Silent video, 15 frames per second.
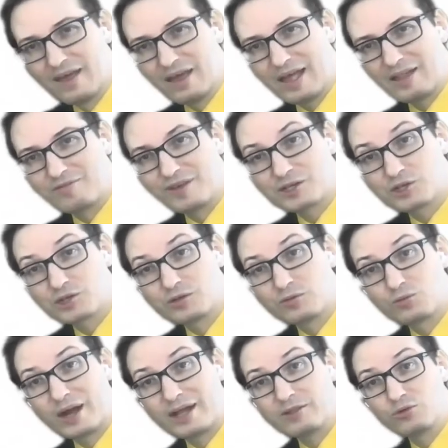And version
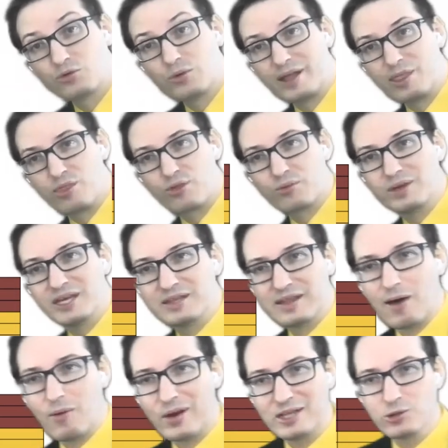1, 2, and 3,
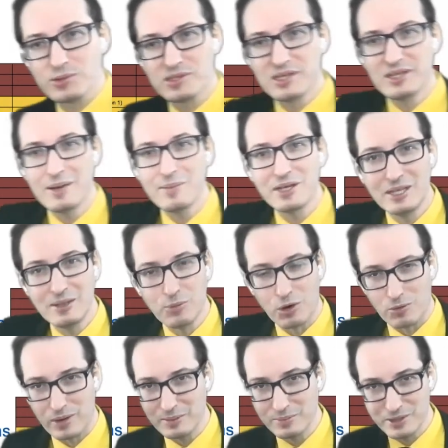now I don't see them
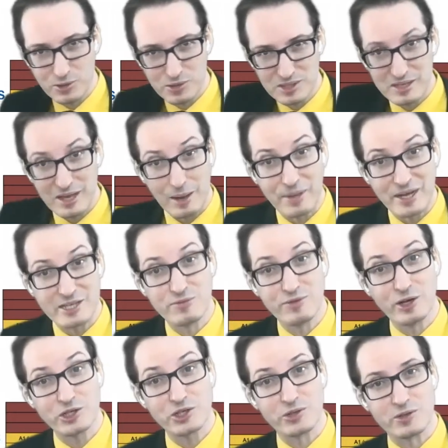anymore, right? Because these are past
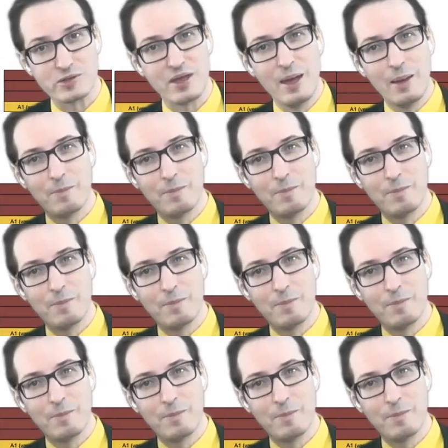versions.